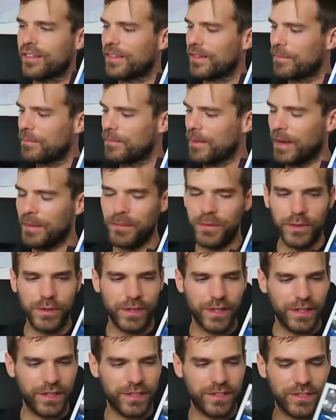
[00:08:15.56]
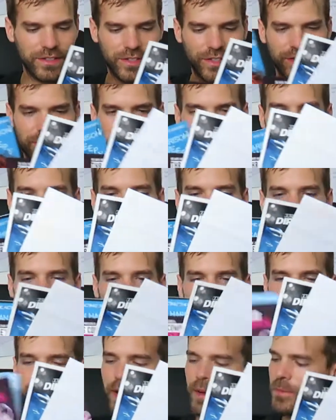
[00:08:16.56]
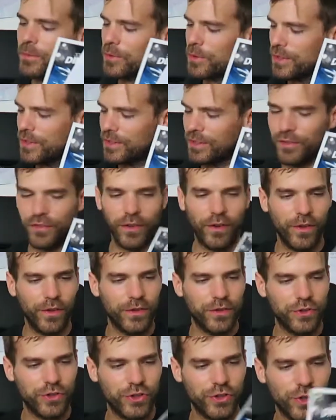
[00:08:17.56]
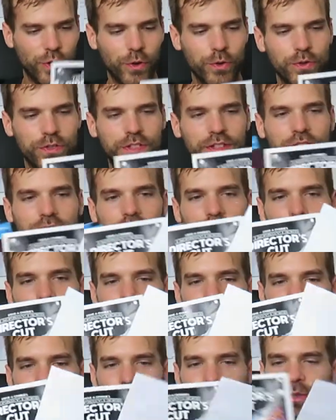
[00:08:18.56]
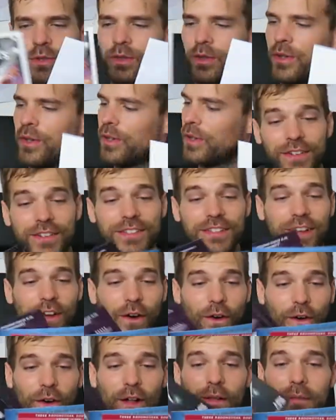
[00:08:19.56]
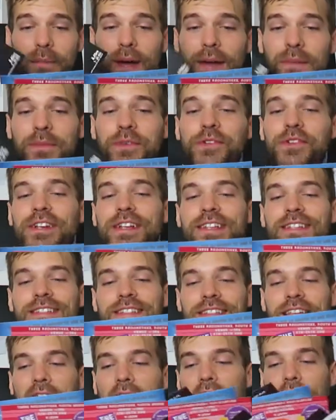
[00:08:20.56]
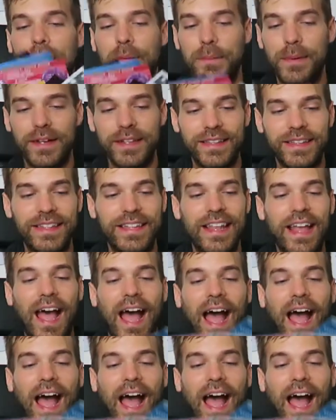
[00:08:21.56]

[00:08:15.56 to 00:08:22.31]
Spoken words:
memories, just memories of all the shows that I went to. Those are all memories, but